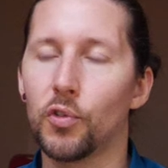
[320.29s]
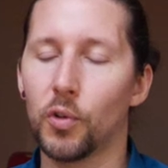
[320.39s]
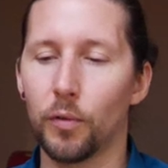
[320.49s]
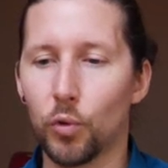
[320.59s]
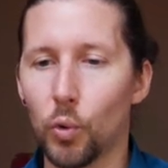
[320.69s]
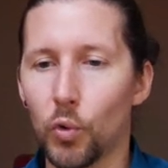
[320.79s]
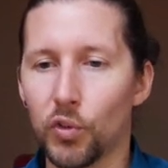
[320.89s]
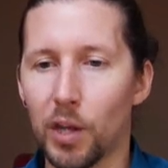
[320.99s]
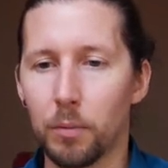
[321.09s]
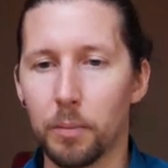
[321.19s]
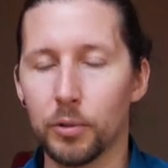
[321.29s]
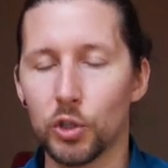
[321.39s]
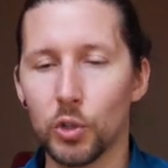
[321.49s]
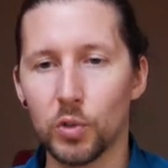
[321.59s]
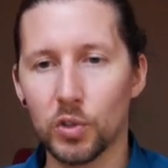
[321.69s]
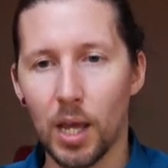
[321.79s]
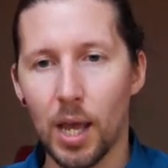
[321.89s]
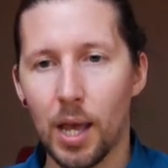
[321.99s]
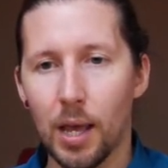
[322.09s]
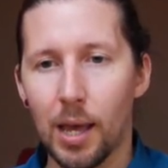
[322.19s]
So of course they would produce
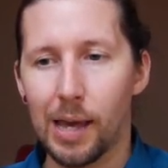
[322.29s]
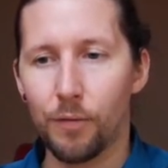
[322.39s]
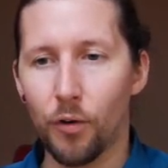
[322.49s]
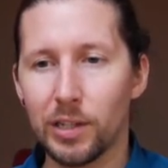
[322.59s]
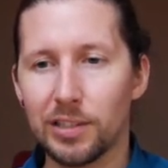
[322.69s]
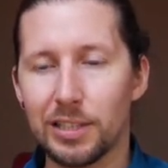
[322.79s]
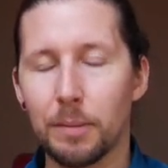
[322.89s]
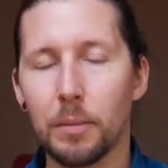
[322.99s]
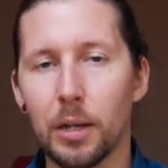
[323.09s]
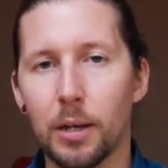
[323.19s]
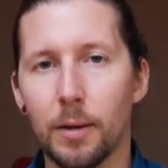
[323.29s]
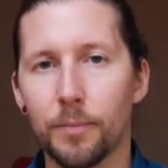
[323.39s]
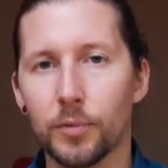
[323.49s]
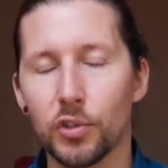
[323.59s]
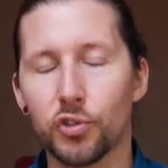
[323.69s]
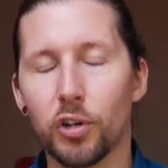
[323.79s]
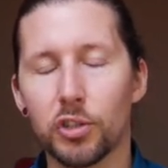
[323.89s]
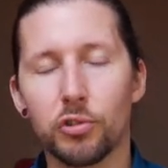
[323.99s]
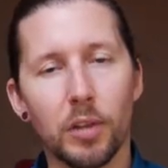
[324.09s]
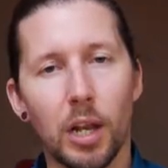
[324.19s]
a very similar
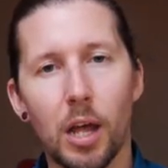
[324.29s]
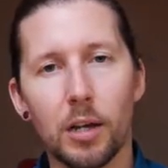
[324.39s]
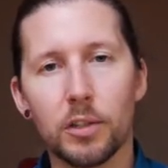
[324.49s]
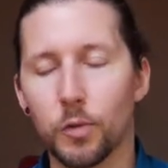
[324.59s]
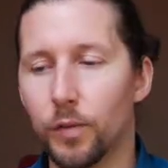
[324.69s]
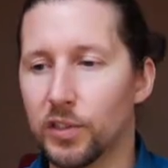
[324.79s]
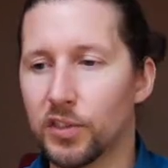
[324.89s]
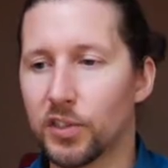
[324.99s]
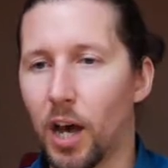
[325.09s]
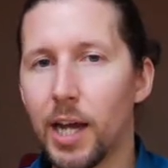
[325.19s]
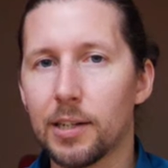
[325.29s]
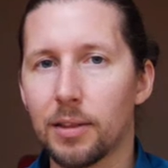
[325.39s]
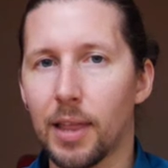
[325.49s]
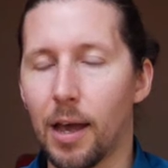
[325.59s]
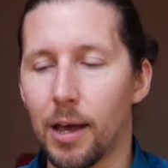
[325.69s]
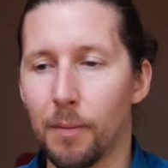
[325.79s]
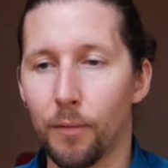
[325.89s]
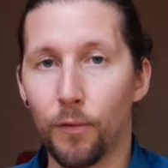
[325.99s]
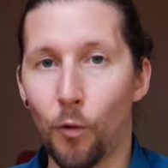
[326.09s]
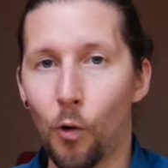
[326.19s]
structure of the lungs with inside
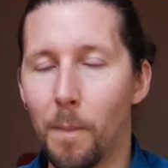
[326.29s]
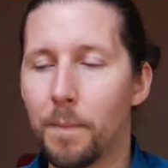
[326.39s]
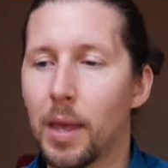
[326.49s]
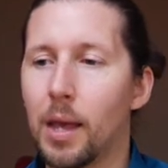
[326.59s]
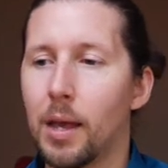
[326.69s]
that form.